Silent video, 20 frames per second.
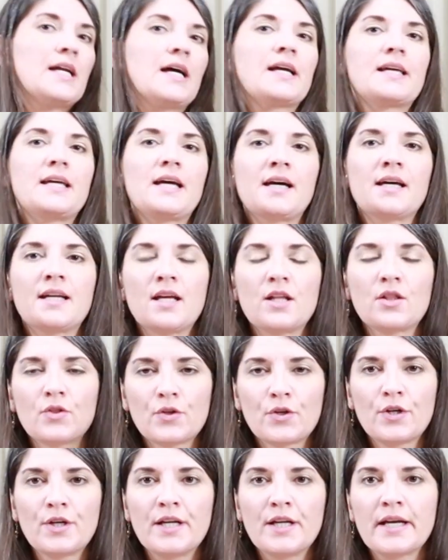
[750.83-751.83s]
again, in
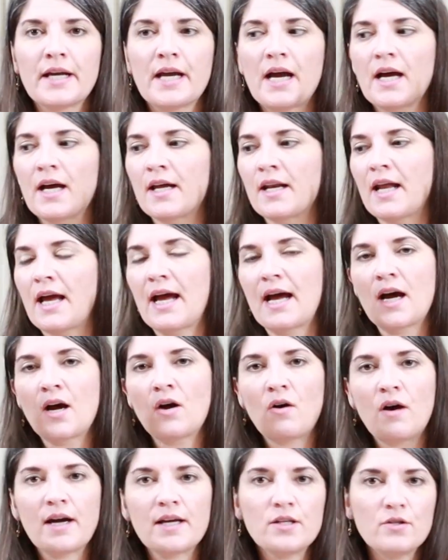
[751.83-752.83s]
learning on
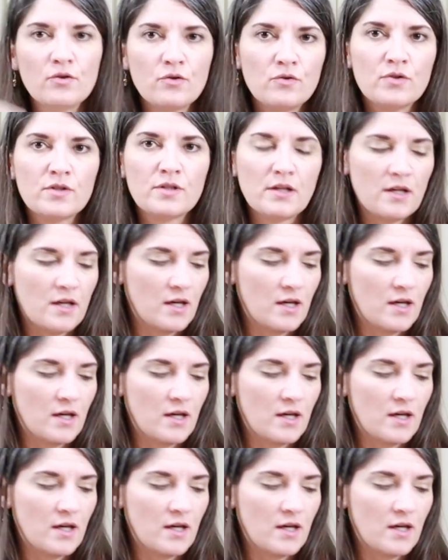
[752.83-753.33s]
how I use